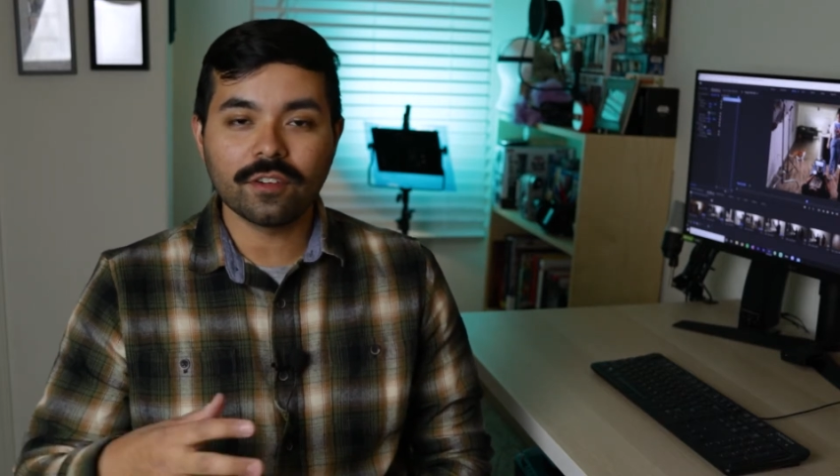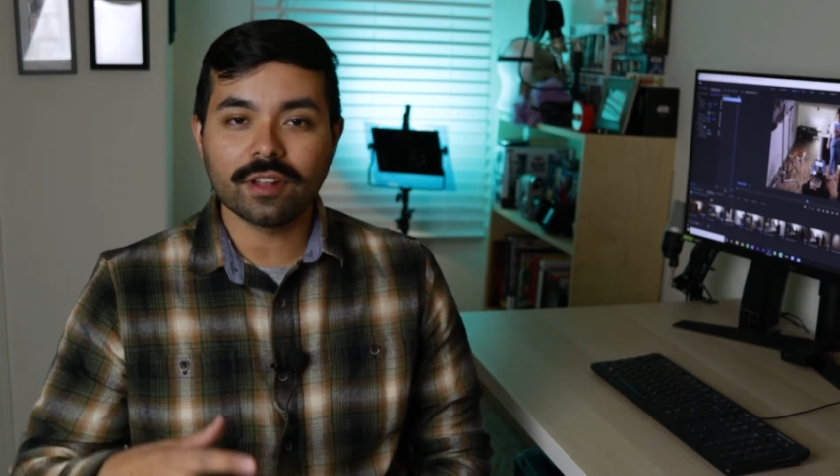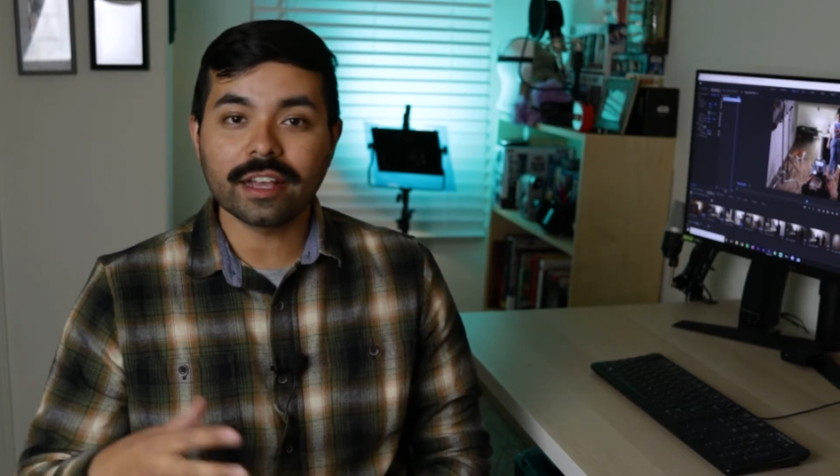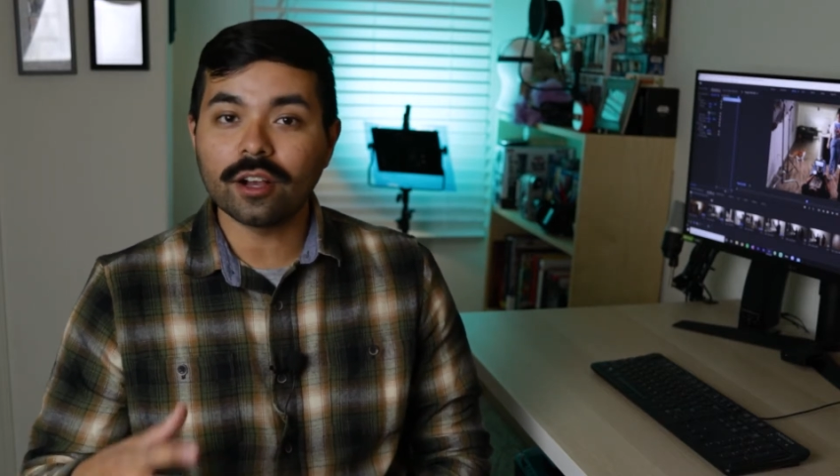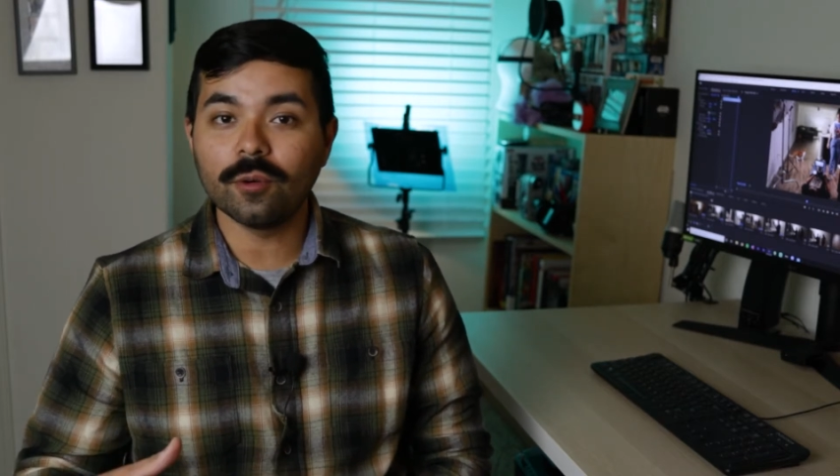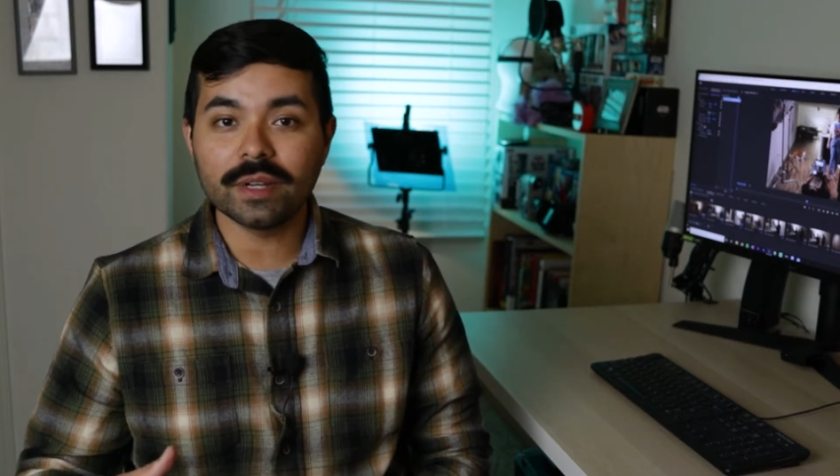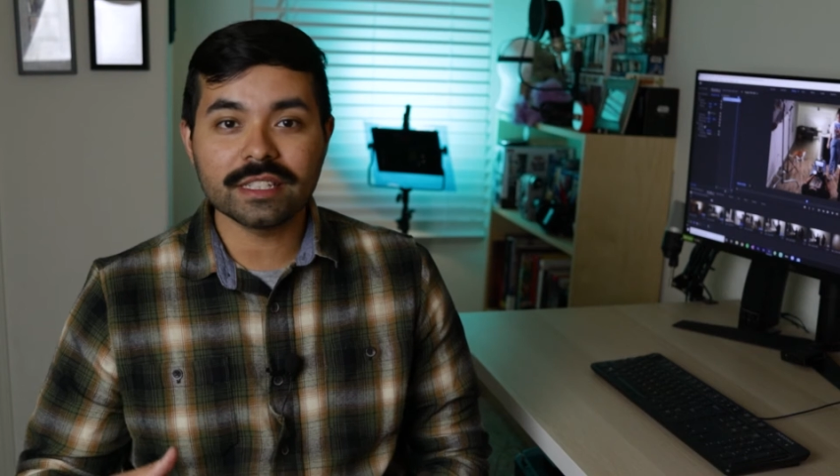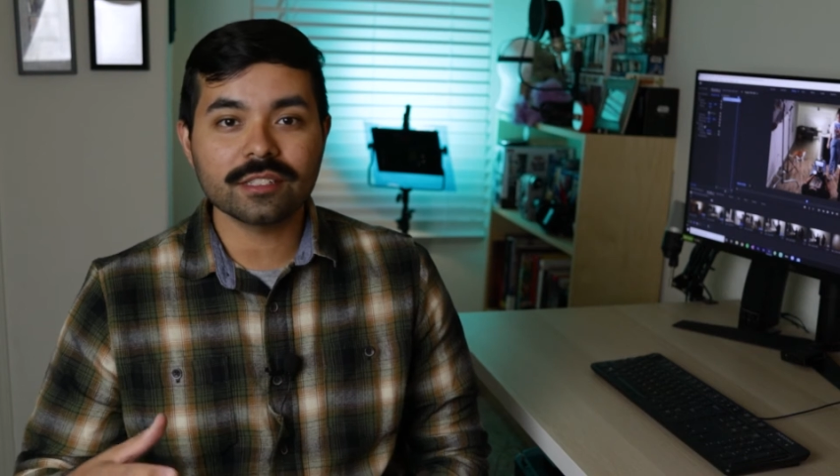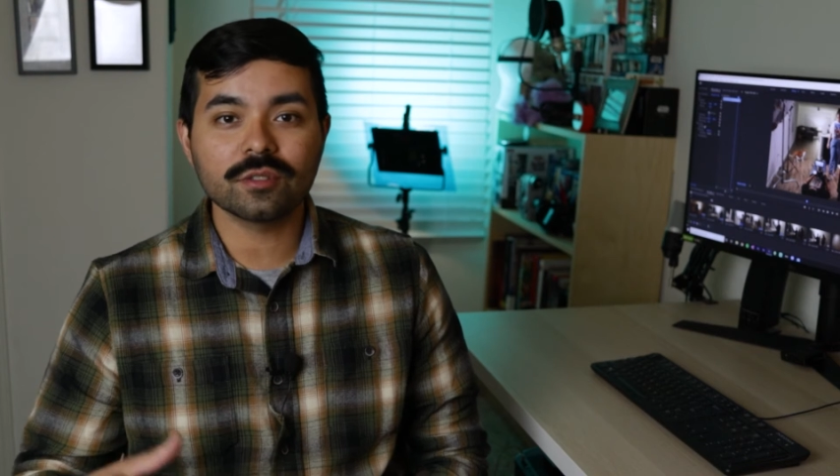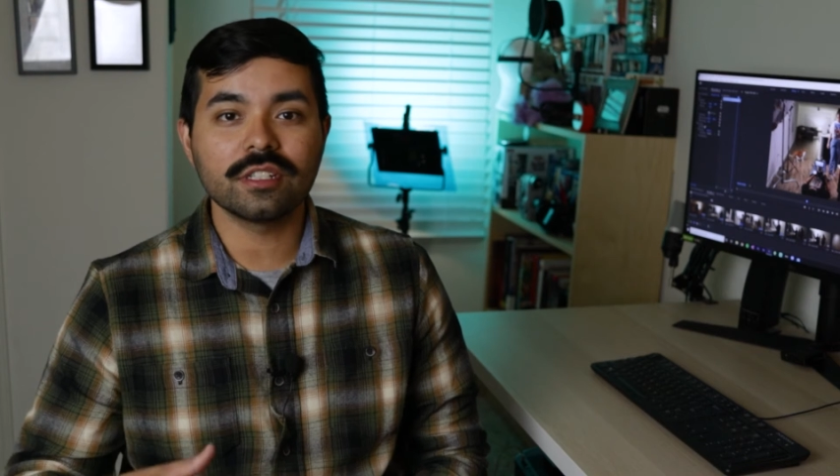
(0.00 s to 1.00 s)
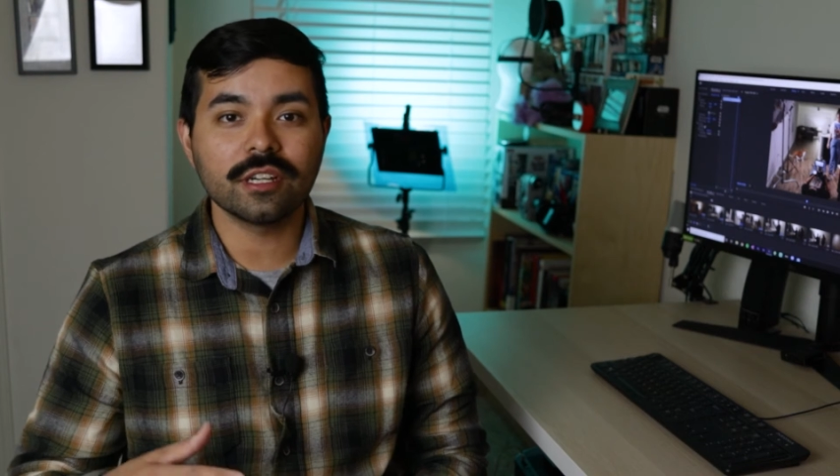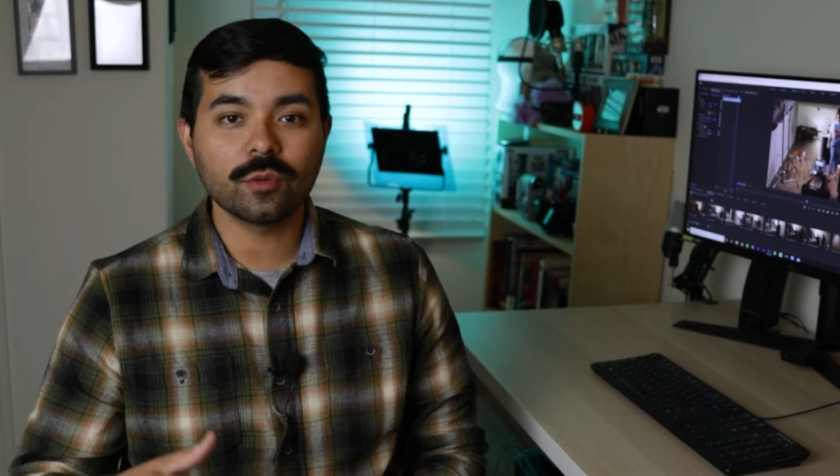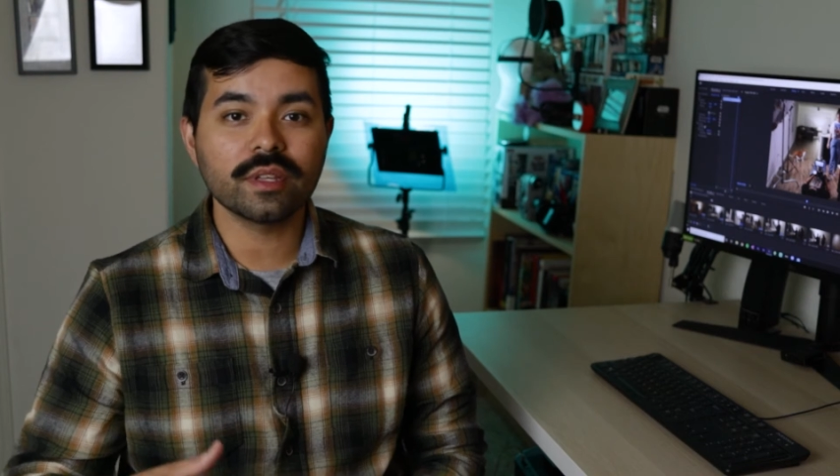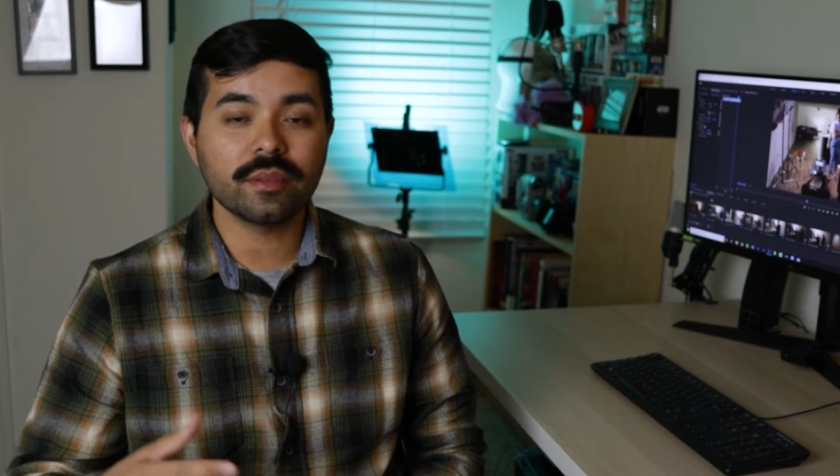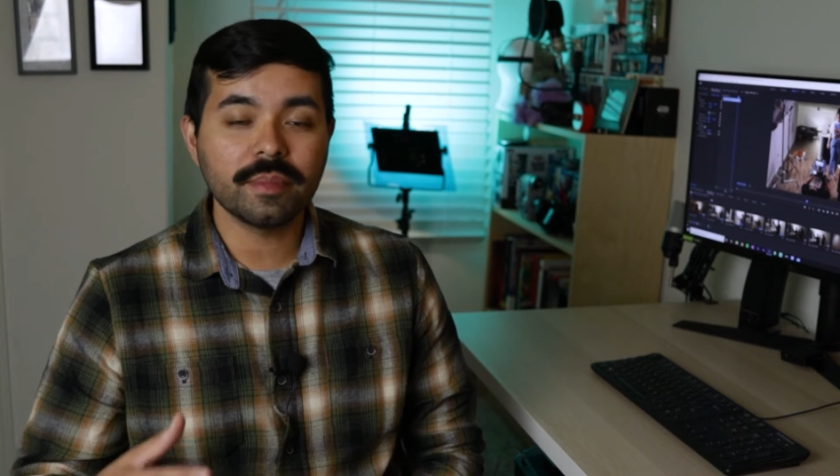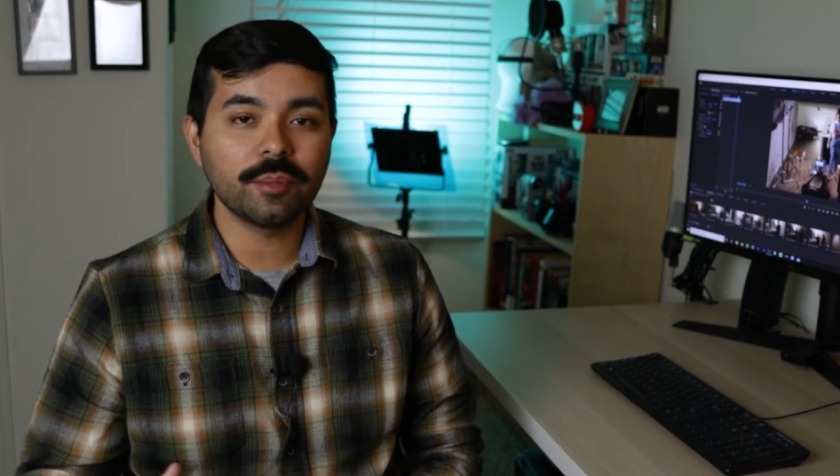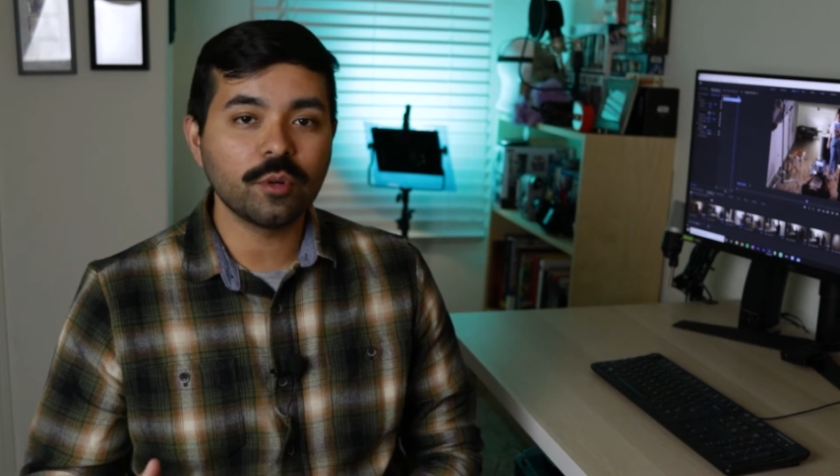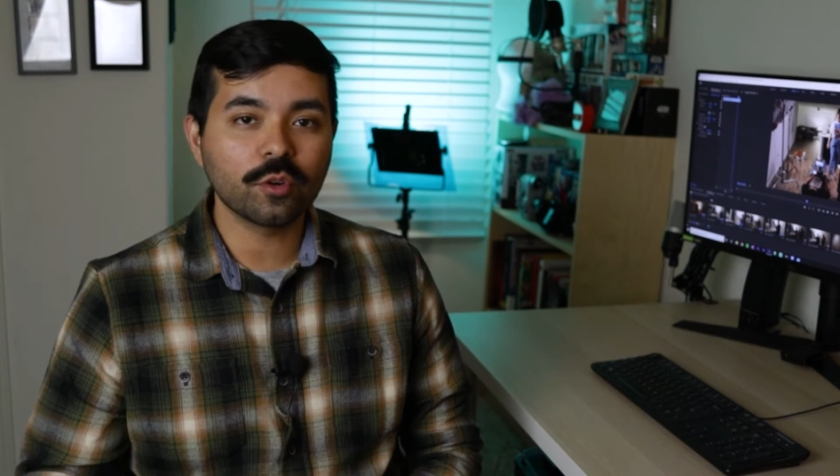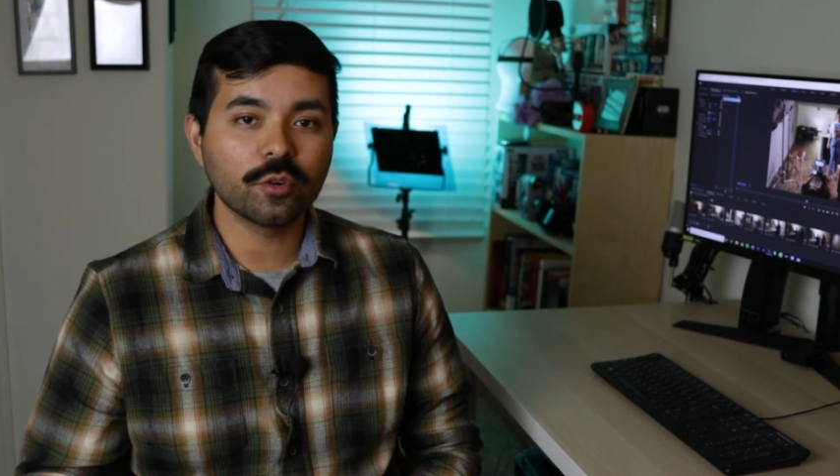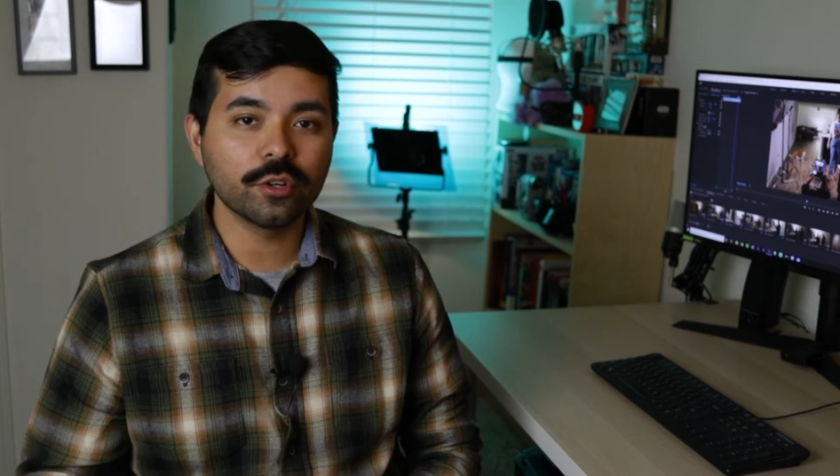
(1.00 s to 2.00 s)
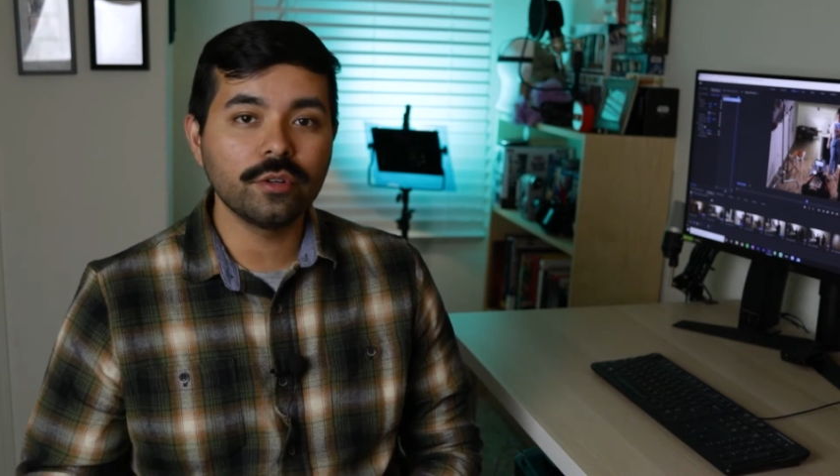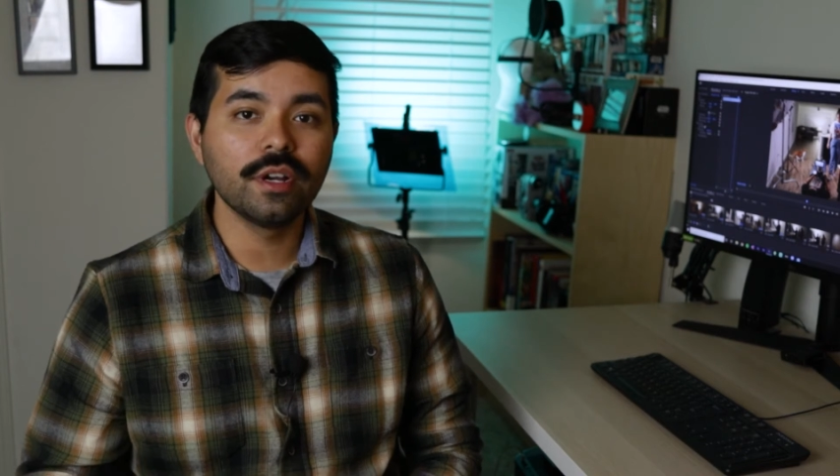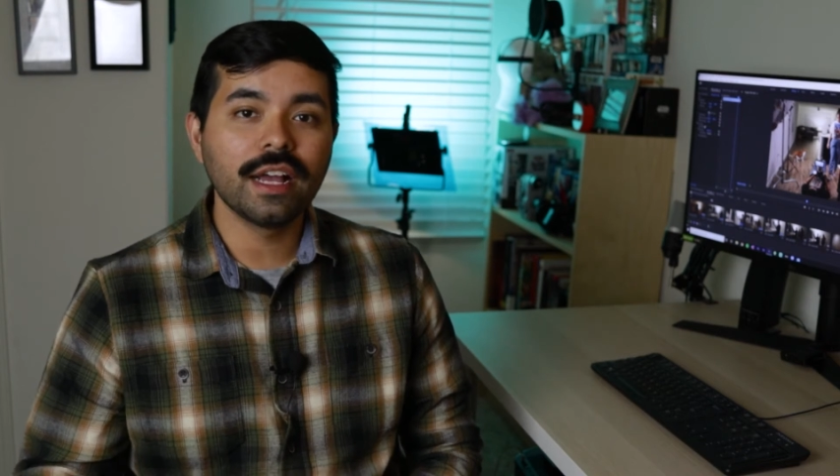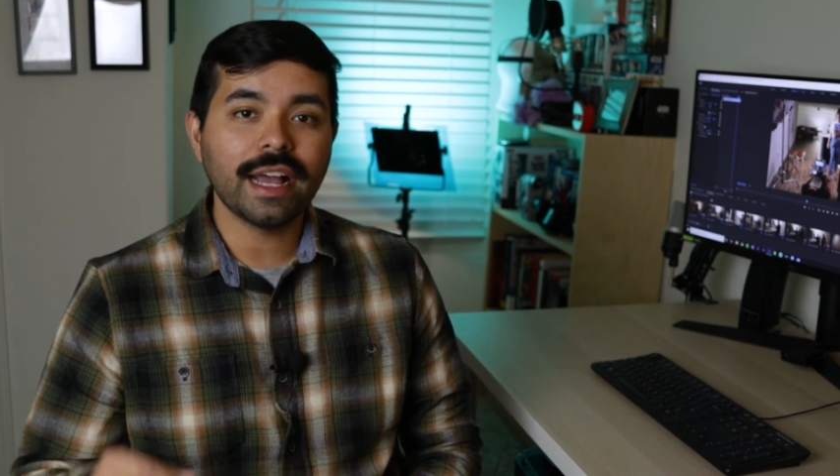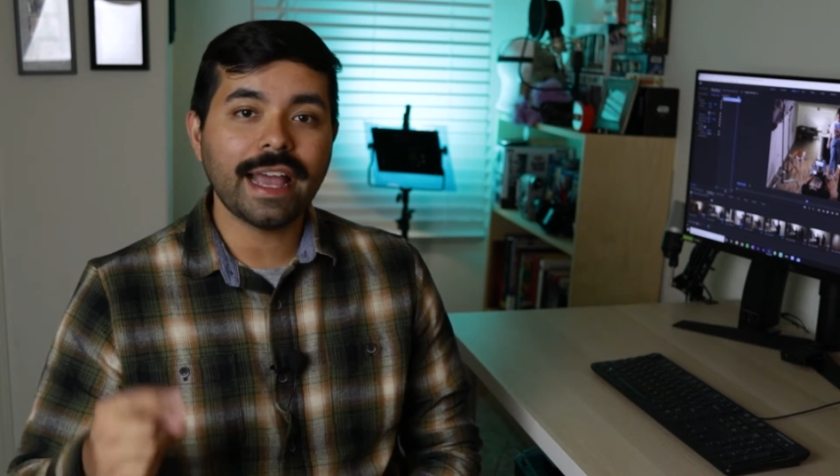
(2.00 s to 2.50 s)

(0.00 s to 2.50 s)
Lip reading: Like always, this was done with a minimal crew.